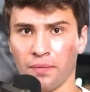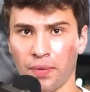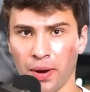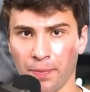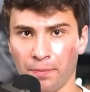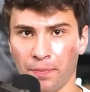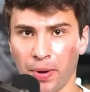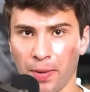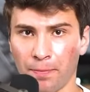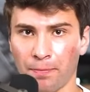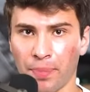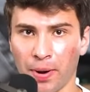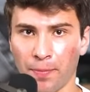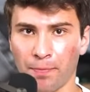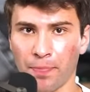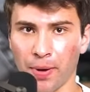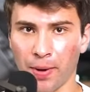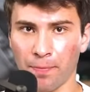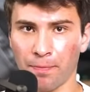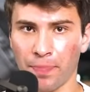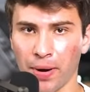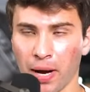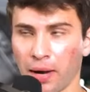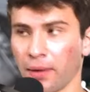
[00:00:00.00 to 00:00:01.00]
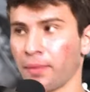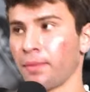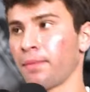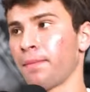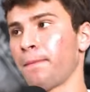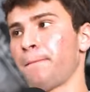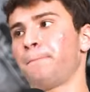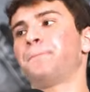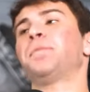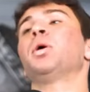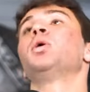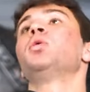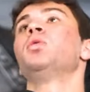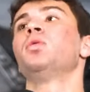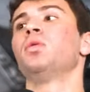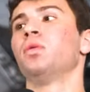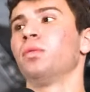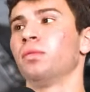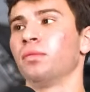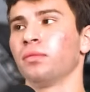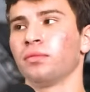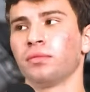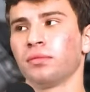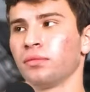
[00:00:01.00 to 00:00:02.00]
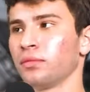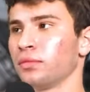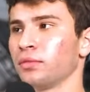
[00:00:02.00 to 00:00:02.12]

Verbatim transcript: Boom.